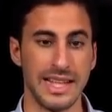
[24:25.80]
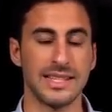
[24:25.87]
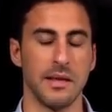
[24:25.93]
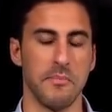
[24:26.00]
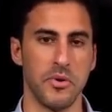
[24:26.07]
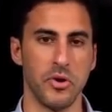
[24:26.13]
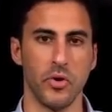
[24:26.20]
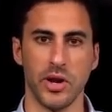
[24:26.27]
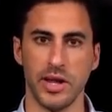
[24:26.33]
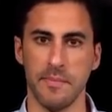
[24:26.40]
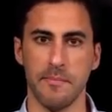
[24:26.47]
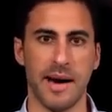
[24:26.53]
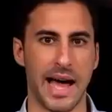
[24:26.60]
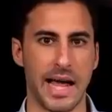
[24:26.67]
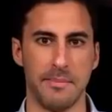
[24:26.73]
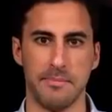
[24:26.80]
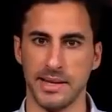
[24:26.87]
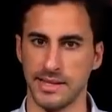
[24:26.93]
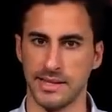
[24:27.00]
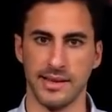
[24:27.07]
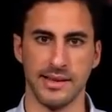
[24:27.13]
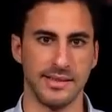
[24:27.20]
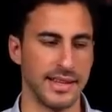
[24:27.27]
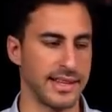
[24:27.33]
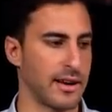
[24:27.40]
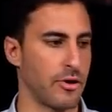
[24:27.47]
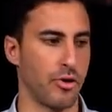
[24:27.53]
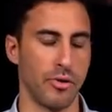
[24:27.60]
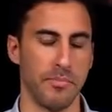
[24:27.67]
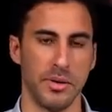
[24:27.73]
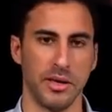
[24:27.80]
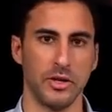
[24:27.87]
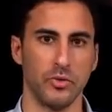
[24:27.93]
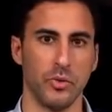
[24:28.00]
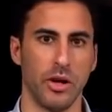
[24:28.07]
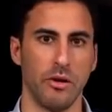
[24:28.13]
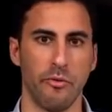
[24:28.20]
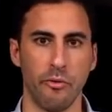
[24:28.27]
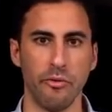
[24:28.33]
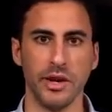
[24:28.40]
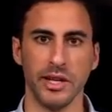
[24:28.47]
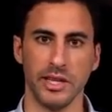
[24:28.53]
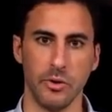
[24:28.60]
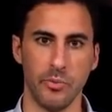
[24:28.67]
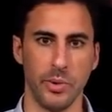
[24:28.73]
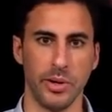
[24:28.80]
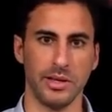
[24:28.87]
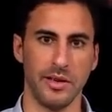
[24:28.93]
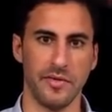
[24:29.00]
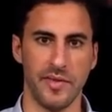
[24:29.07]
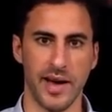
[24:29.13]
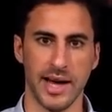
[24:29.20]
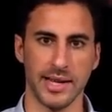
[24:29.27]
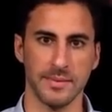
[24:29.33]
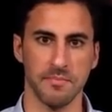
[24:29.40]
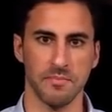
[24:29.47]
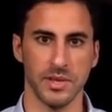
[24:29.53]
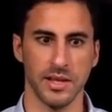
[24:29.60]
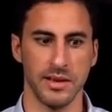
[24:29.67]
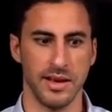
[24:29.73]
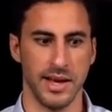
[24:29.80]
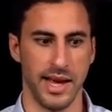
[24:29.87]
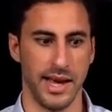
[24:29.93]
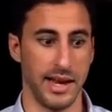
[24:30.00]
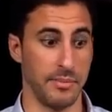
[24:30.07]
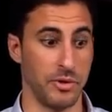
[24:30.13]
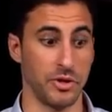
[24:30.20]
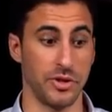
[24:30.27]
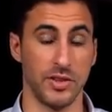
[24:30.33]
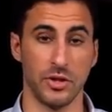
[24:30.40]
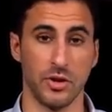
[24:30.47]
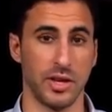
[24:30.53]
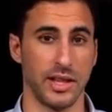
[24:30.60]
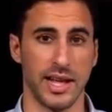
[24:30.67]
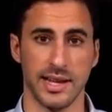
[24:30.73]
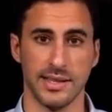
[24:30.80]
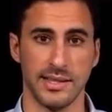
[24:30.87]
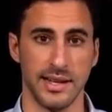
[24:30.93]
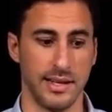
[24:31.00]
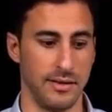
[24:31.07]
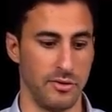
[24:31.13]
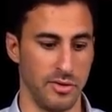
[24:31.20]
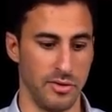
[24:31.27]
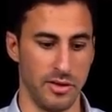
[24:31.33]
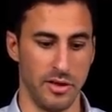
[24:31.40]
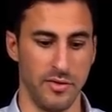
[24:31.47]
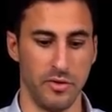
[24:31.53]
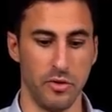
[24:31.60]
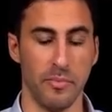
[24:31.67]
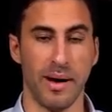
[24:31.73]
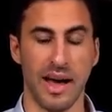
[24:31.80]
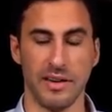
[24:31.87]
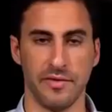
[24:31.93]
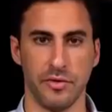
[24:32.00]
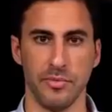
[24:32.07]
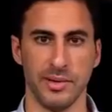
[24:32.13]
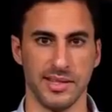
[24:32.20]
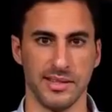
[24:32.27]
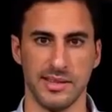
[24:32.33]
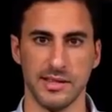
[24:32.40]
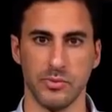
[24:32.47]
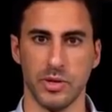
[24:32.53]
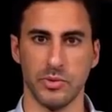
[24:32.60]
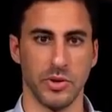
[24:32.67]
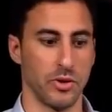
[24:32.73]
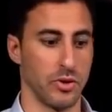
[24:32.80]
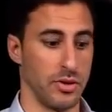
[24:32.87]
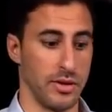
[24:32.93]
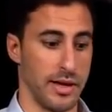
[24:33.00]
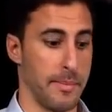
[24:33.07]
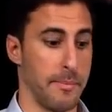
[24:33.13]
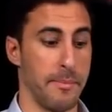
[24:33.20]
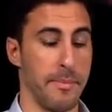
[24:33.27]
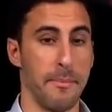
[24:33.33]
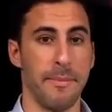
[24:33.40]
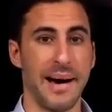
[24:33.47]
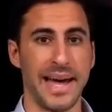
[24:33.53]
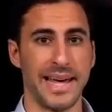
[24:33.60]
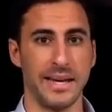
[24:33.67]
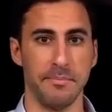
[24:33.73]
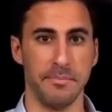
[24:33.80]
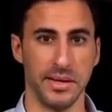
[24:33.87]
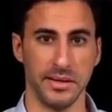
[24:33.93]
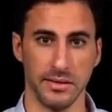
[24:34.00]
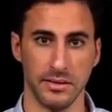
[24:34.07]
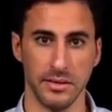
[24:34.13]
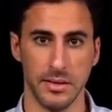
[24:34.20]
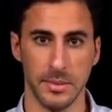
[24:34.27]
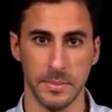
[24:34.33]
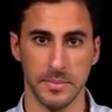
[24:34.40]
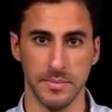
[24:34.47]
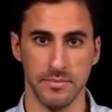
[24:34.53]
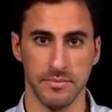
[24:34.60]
That's the beauty in buying businesses. That's how you can build wealth really, really fast. And I'm not even talking, like I said, if you buy in few businesses, what we call a buy and build,